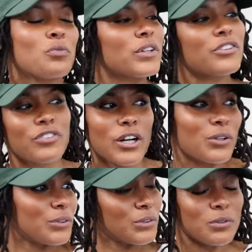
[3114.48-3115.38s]
what the fuck
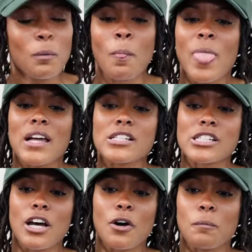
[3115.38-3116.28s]
going on. Mm-hmm.
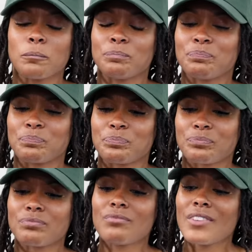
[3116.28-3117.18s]
So
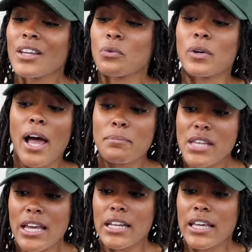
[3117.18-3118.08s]
when I'm
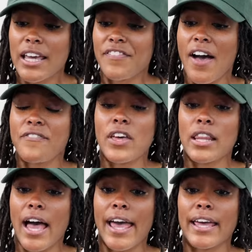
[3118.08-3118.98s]
dating, if I feel
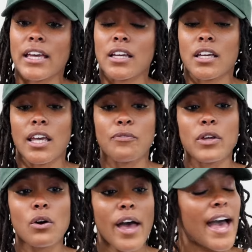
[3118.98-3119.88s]
like, if
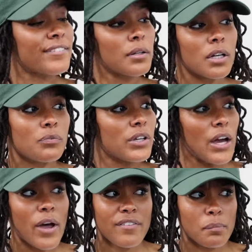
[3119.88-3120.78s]
we don't have a, if we
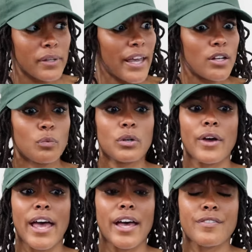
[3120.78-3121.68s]
don't have a plan or we don't
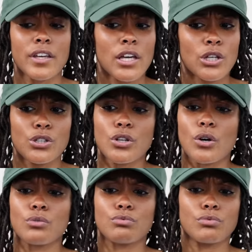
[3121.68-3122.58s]
have, you
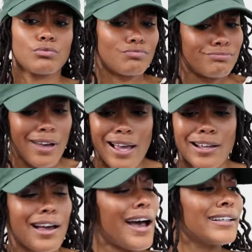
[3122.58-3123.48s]
know, I,
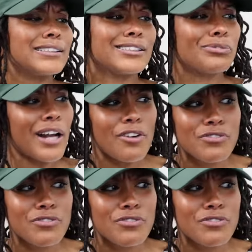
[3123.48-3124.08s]
an idea of what our